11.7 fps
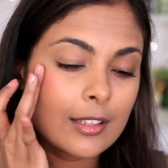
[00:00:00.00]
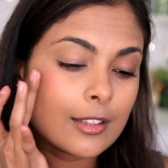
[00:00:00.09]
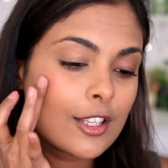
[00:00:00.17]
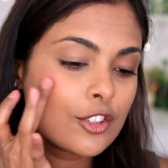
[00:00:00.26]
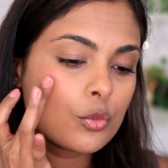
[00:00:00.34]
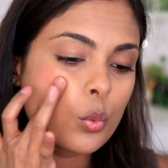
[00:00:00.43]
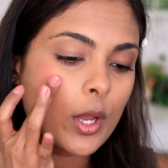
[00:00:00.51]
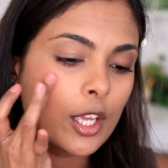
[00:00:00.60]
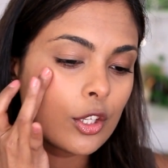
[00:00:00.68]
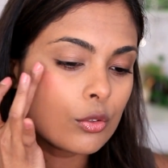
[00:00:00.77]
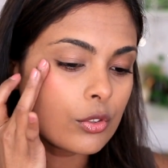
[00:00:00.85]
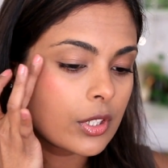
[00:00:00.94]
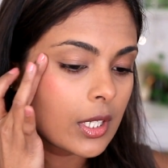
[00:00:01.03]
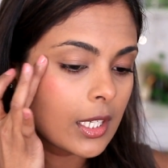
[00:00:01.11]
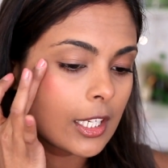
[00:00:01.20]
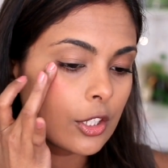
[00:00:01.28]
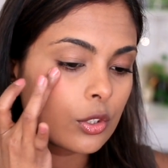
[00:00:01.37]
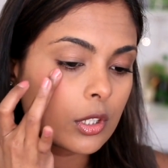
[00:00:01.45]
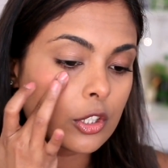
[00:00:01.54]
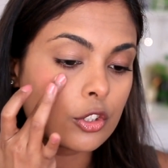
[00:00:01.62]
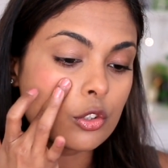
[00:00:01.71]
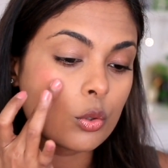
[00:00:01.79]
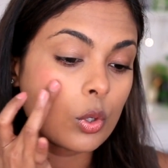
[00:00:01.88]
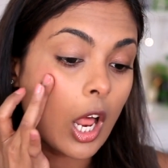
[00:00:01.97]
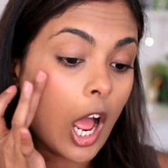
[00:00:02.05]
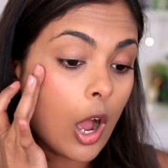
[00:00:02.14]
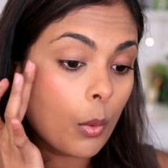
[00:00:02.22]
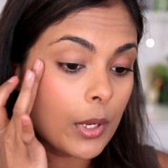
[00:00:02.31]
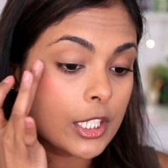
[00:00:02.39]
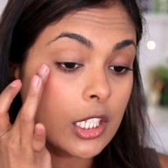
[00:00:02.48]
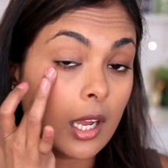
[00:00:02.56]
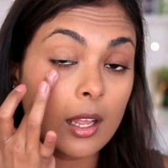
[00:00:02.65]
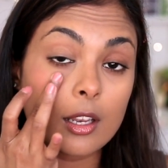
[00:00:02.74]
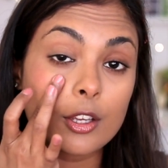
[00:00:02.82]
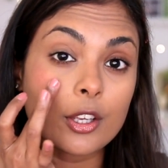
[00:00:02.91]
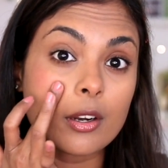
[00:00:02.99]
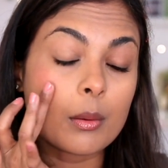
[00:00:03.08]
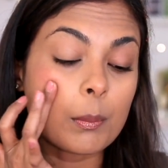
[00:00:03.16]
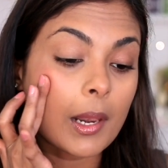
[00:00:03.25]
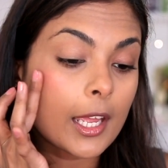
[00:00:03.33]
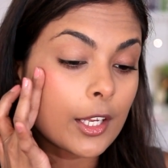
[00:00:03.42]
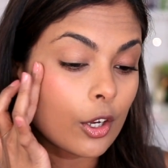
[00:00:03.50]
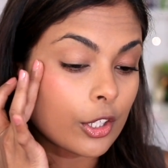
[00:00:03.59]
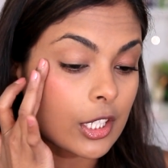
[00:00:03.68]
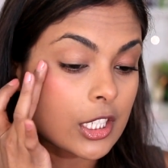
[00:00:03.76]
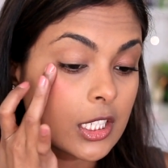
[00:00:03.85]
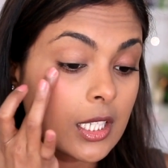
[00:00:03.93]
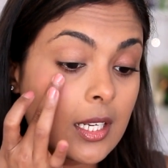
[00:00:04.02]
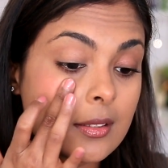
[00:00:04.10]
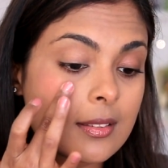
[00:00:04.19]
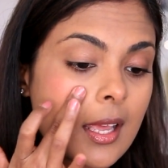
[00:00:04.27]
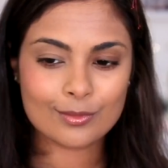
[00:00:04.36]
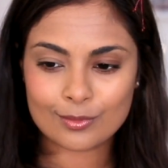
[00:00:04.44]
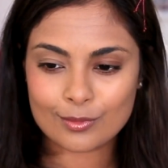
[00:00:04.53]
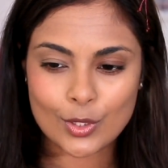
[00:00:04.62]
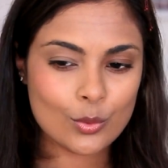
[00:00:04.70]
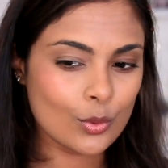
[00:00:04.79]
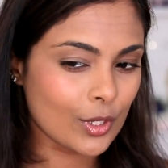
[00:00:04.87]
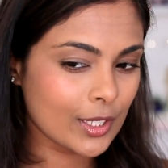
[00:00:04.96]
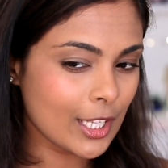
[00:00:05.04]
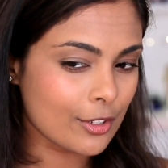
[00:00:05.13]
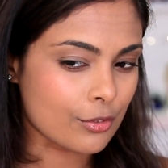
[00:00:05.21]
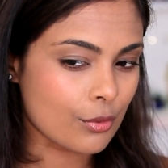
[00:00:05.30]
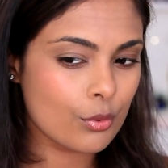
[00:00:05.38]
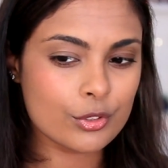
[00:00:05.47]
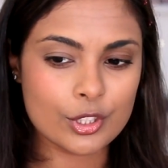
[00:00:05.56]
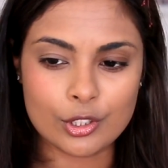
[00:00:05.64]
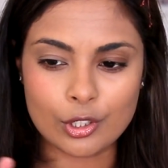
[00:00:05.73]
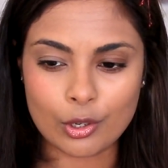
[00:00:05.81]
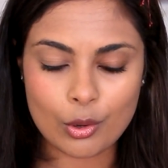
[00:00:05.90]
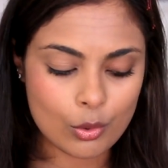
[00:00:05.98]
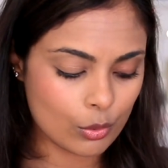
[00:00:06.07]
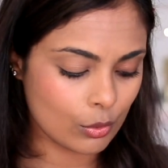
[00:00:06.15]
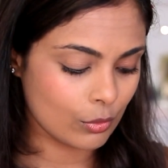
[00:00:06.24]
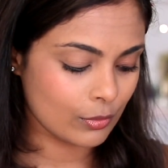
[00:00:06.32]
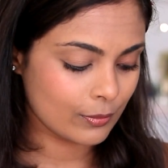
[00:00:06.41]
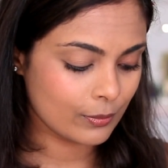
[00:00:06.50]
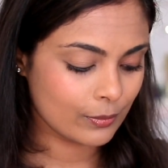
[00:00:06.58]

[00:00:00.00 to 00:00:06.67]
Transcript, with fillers: This way, you really get to control how much color you're applying on your cheeks. Oh, look at that rosy glow.